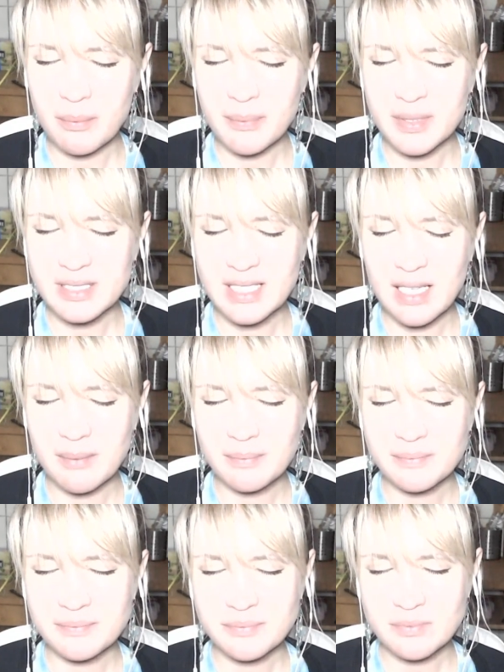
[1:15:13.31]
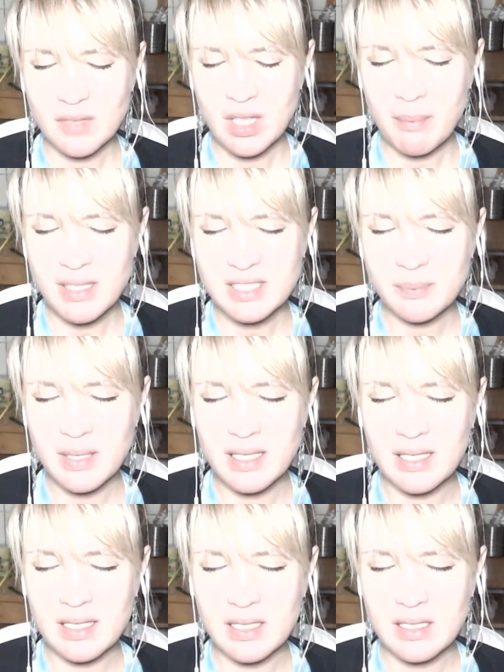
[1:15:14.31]
must
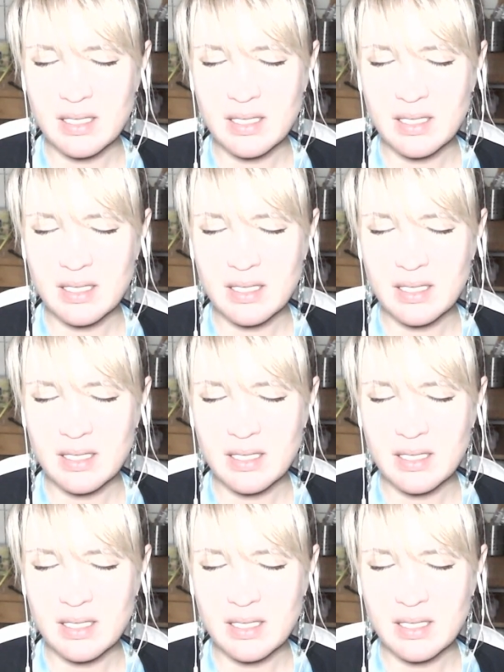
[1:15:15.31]
be